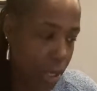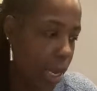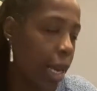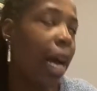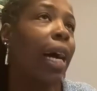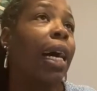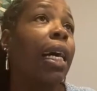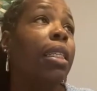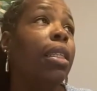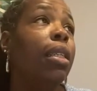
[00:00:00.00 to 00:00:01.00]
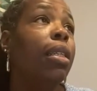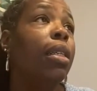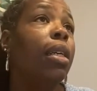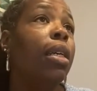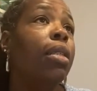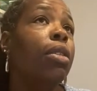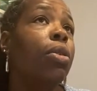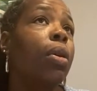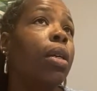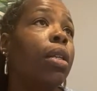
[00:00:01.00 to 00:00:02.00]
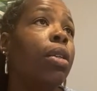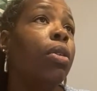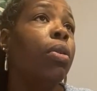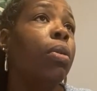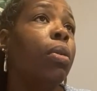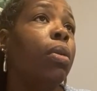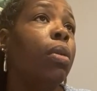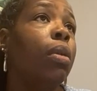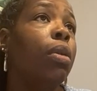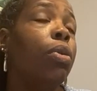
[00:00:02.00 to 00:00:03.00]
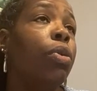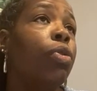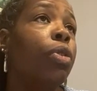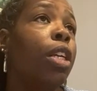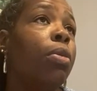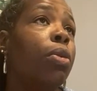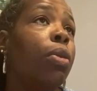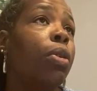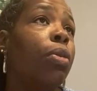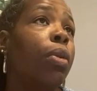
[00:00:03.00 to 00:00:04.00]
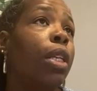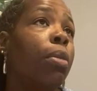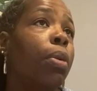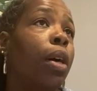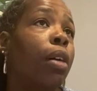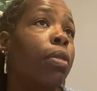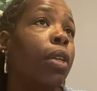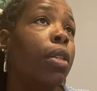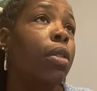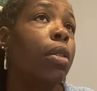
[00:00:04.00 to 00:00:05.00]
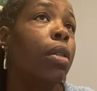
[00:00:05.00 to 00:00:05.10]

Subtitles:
God isn't talking to you through dreams or through any prophets.